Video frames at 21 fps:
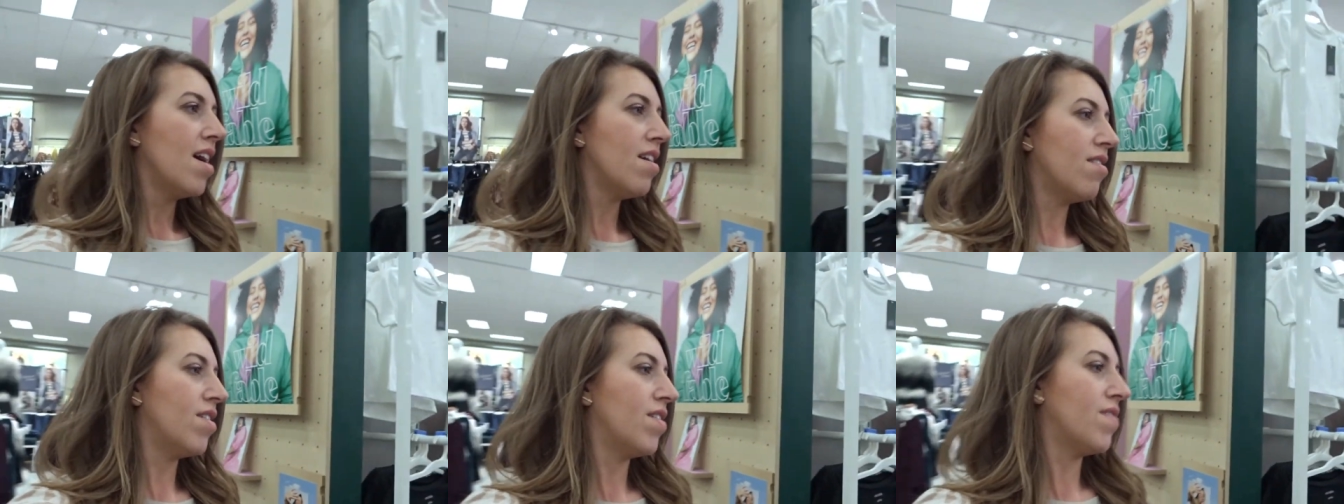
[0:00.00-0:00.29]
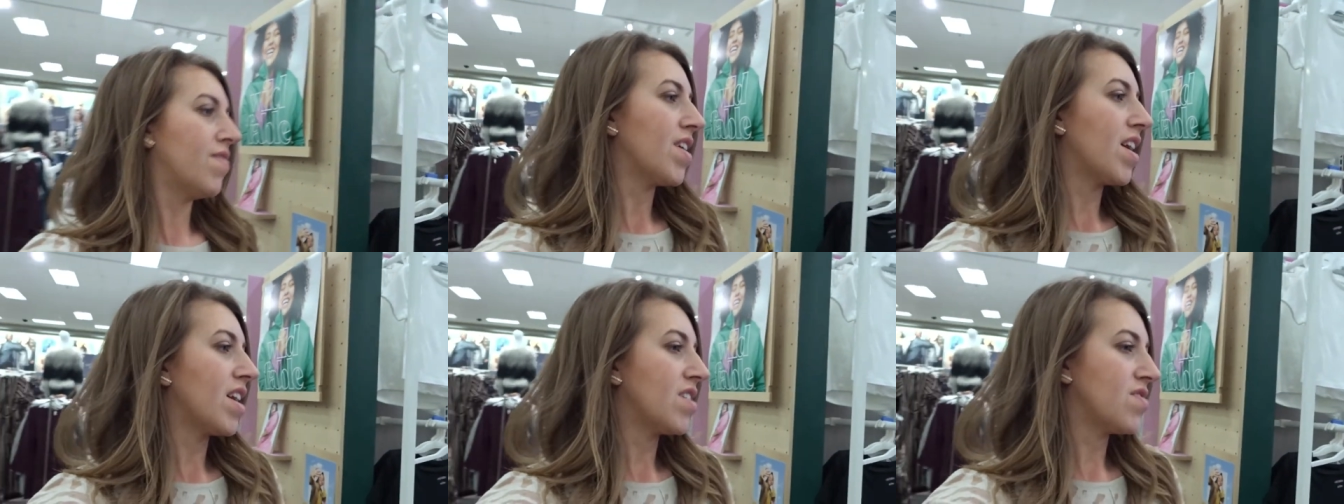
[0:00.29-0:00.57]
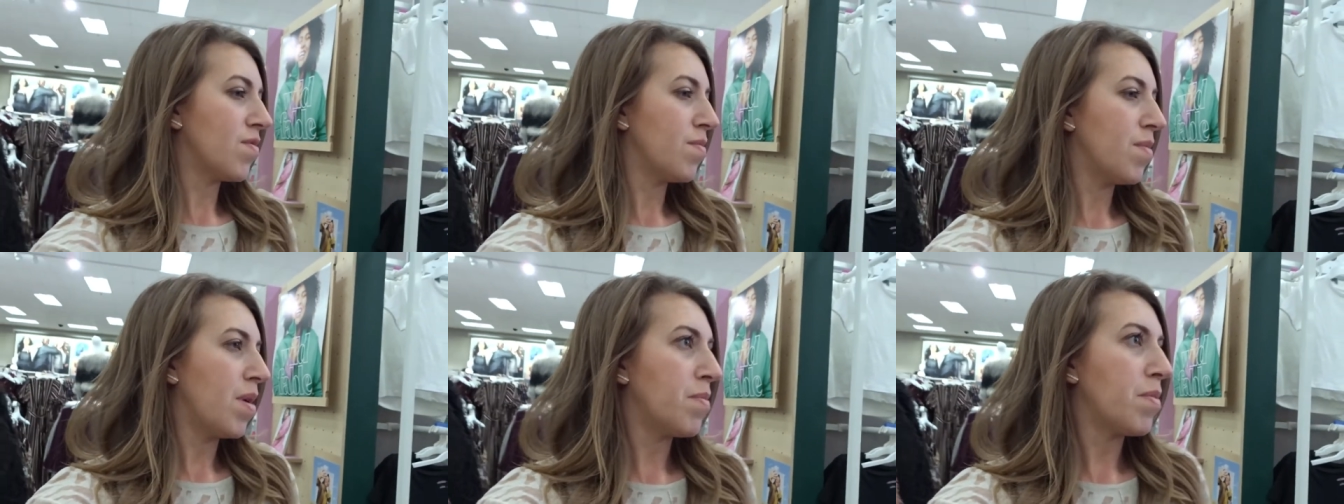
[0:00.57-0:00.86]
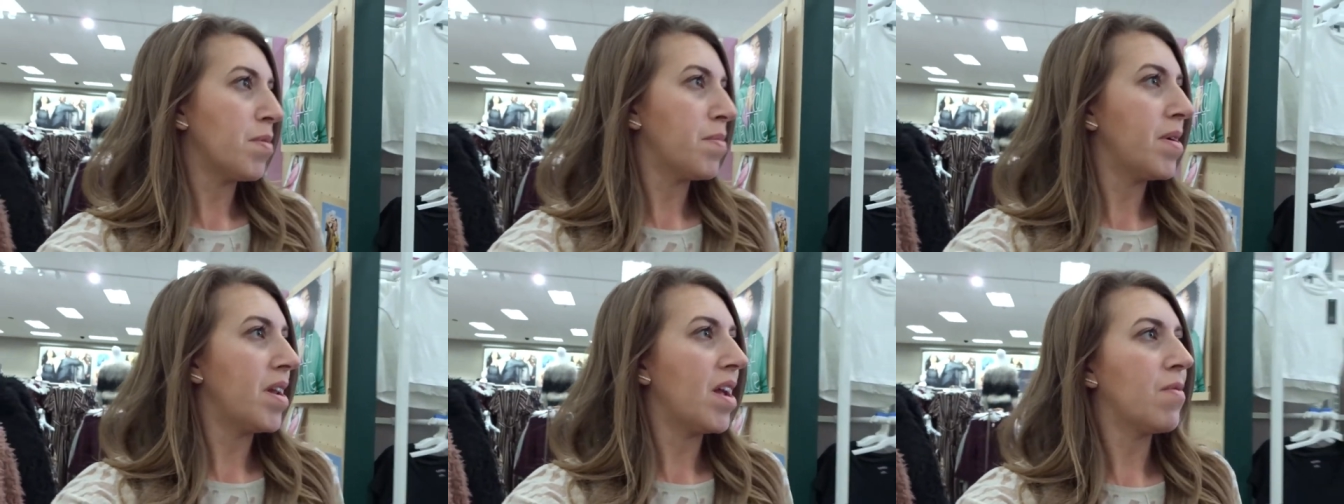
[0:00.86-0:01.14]
I don't know if you guys
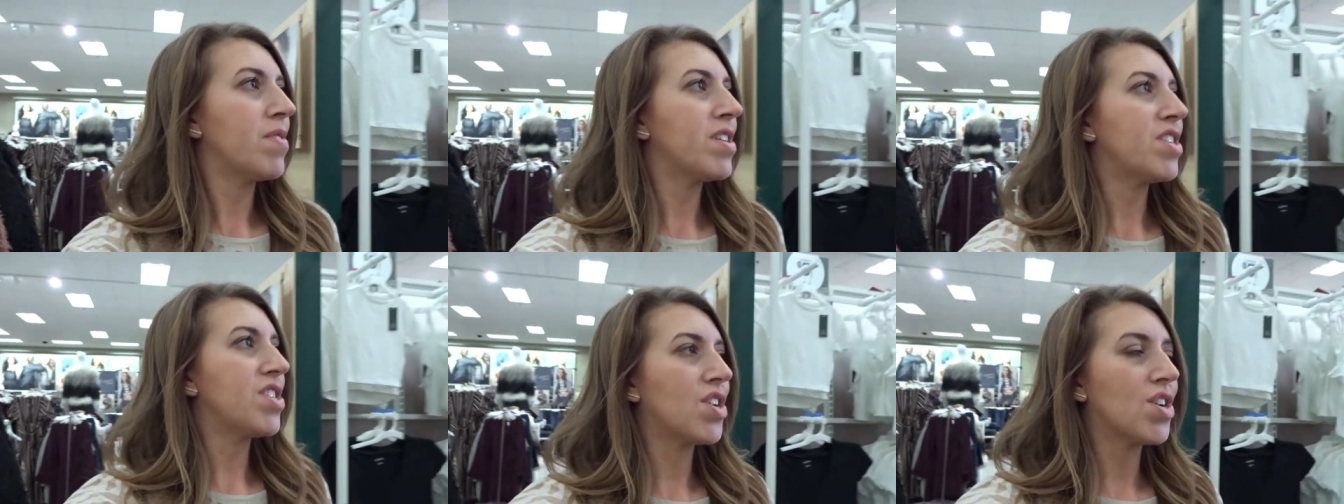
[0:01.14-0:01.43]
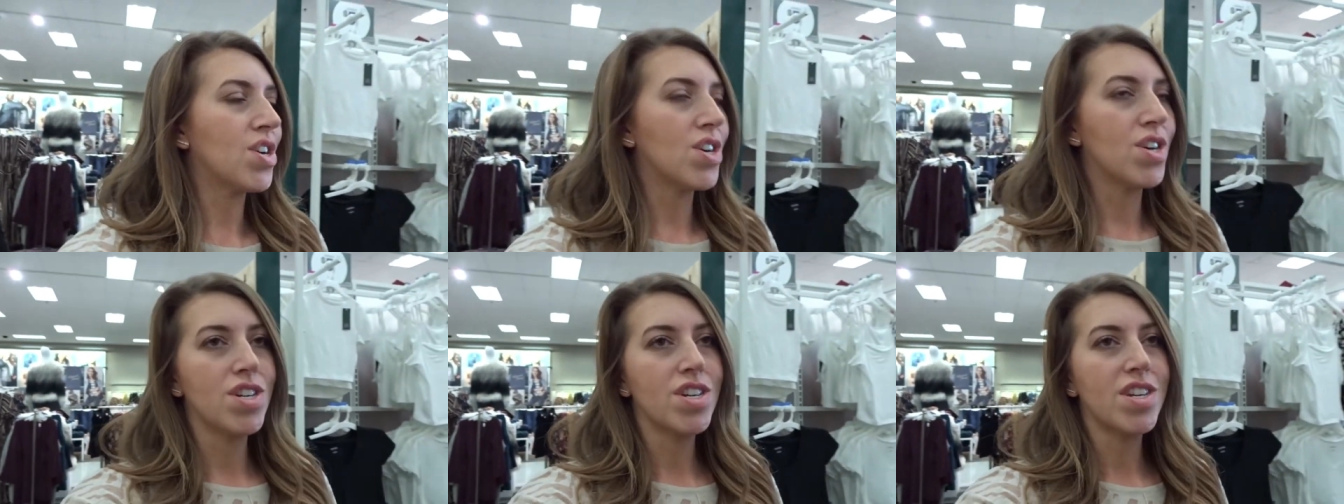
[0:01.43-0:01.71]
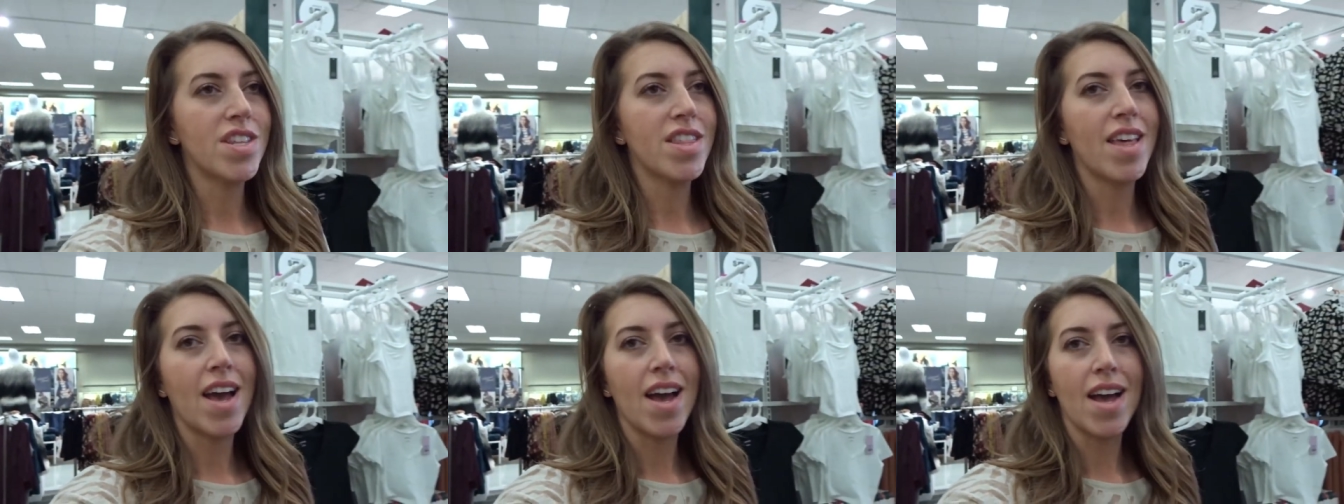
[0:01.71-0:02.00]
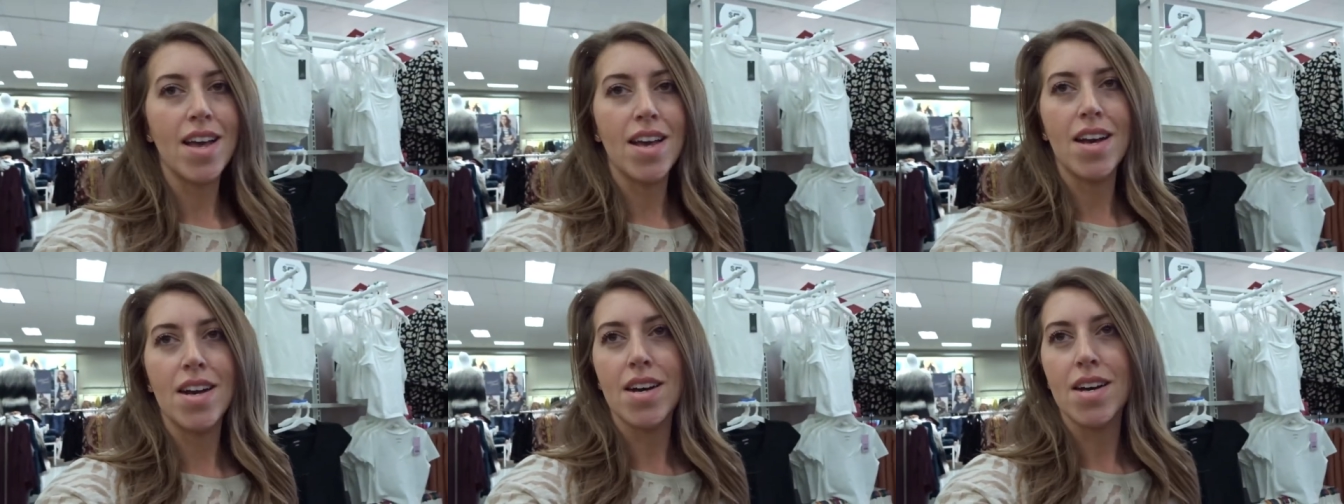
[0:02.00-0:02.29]
remember, but I returned
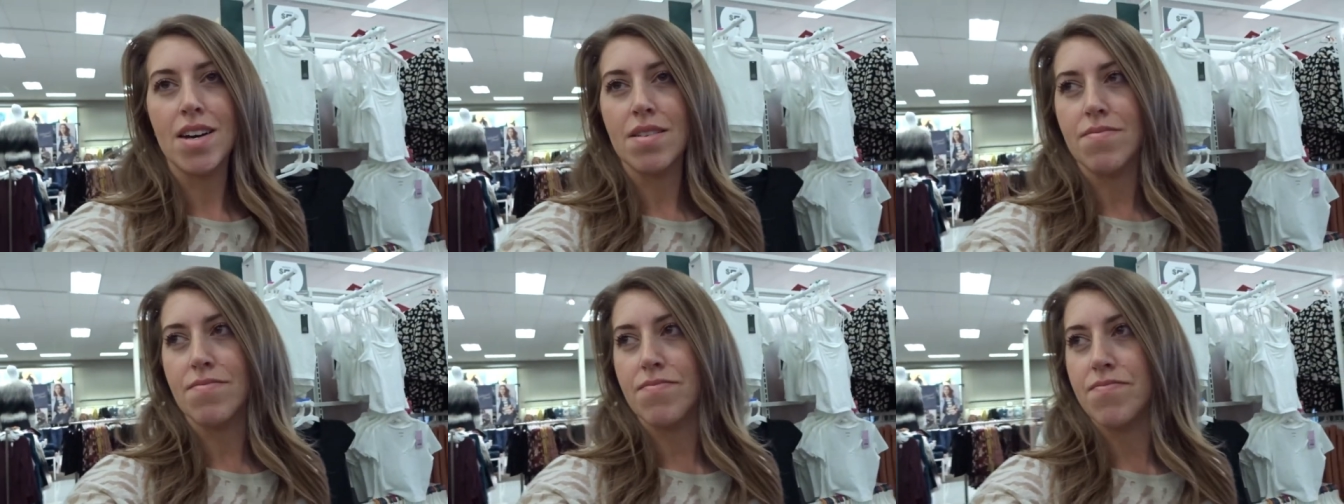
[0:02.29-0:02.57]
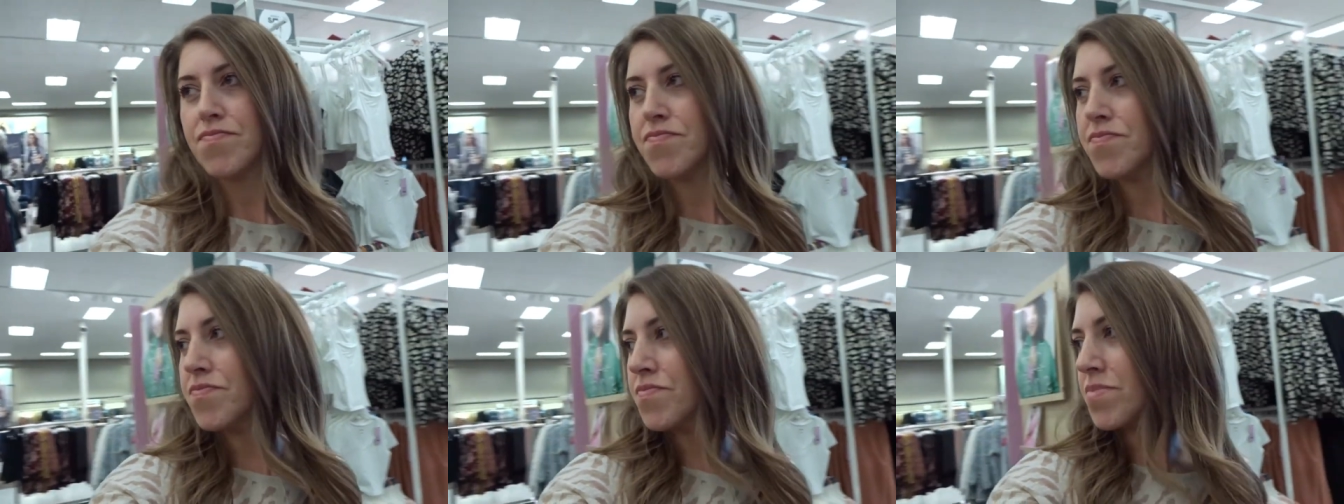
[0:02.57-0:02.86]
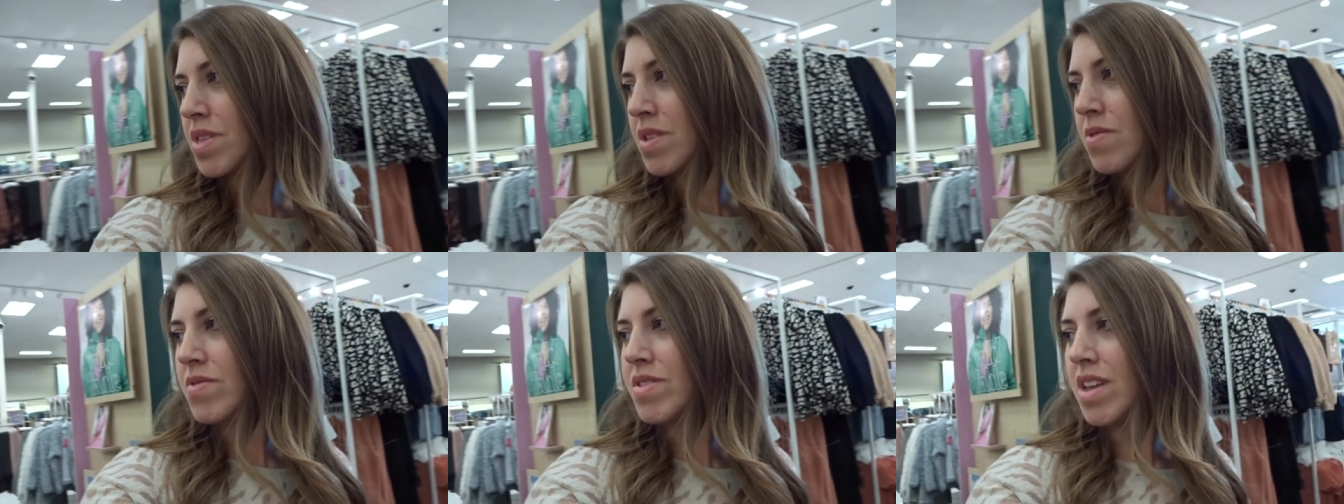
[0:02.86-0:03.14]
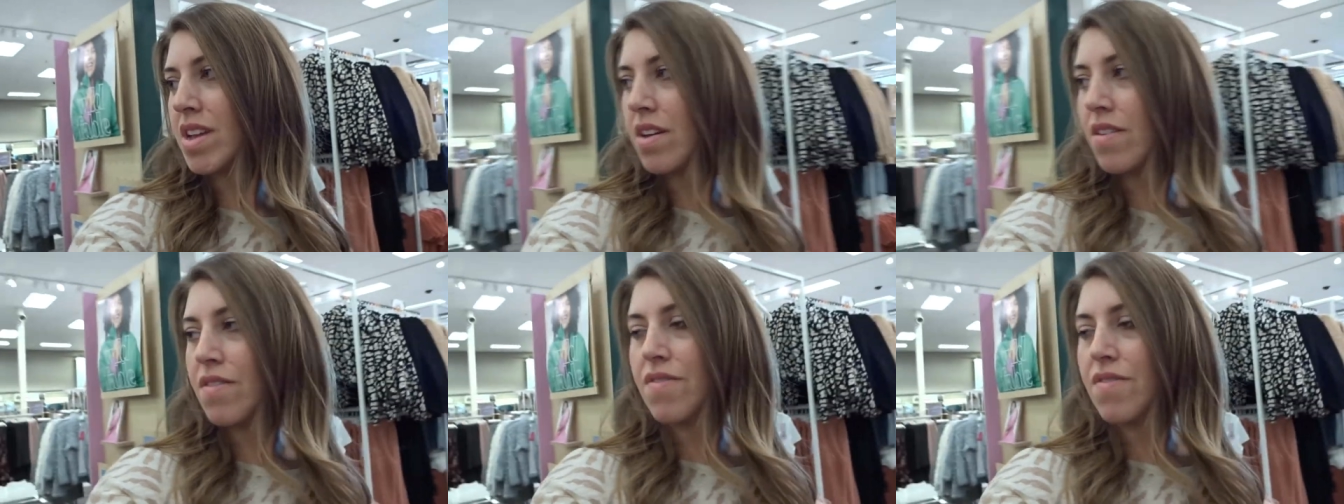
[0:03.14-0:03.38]
that, it was like a